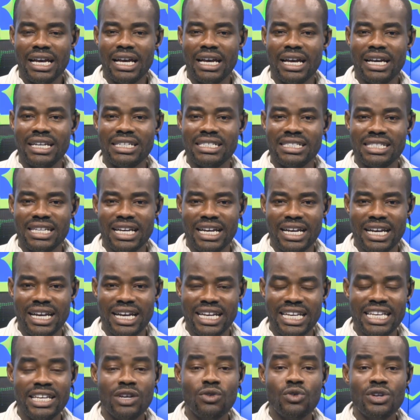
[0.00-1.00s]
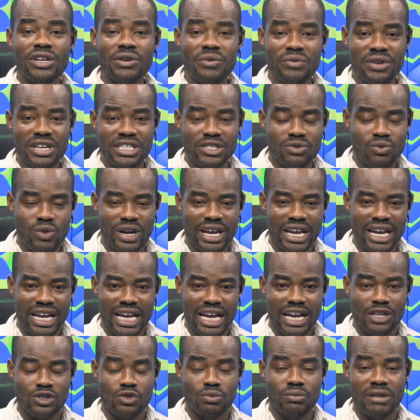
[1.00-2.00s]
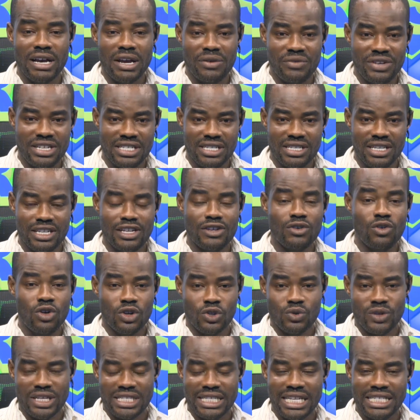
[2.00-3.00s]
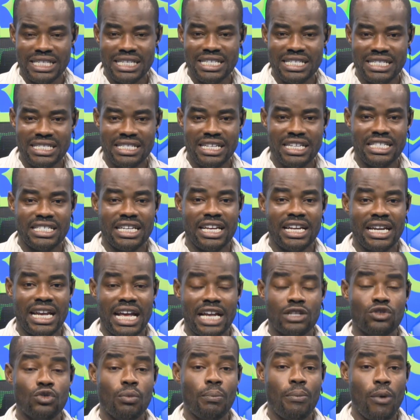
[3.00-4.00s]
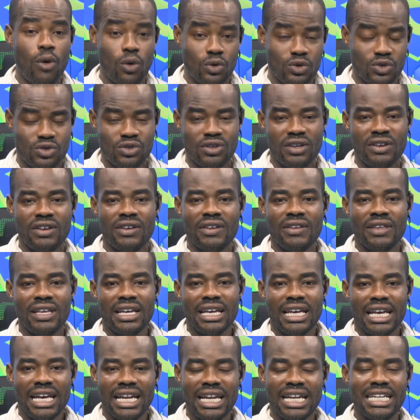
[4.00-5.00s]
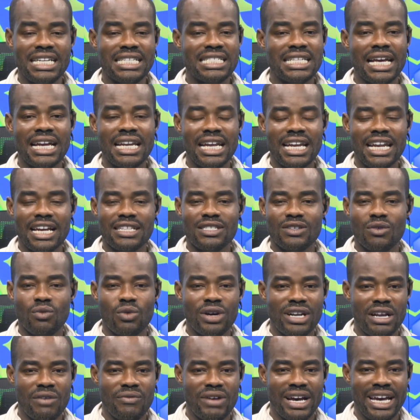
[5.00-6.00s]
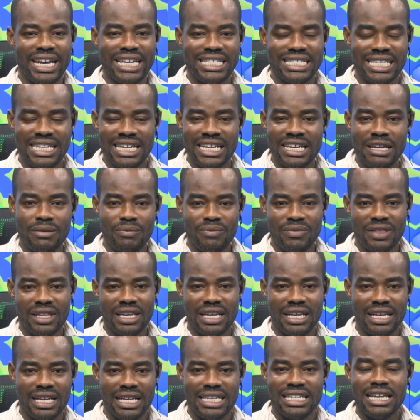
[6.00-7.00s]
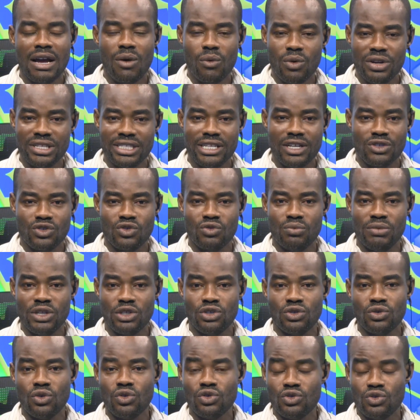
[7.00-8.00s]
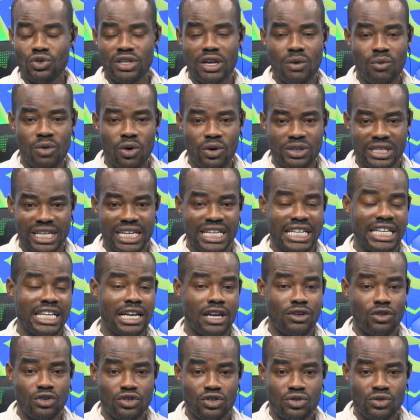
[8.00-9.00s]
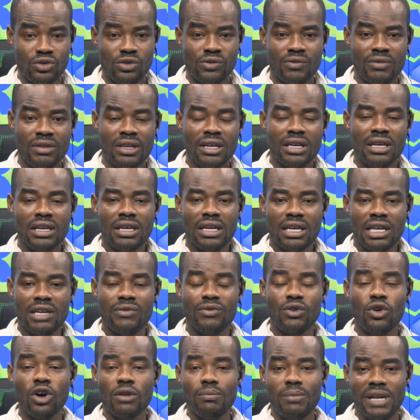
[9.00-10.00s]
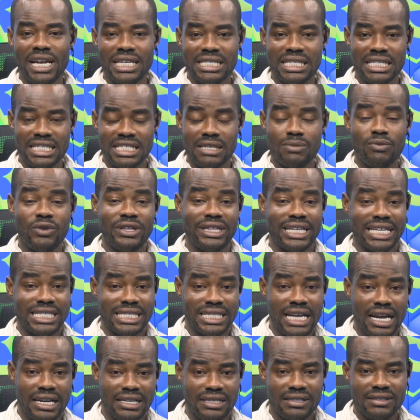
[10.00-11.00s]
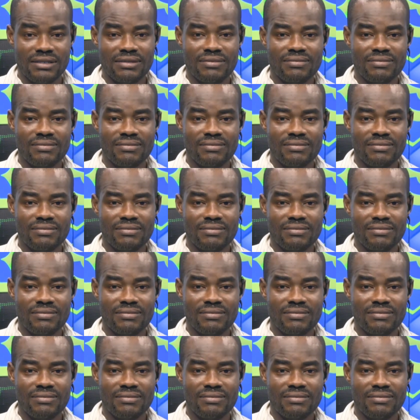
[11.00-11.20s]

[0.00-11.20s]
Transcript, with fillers: And uh, he couldn't reach where Azuma reached. Yep. He got to a certain stage and had to pause. And he decided that whatever is in him that wanted to be shown to the world and he cannot do. If God blesses him with a son,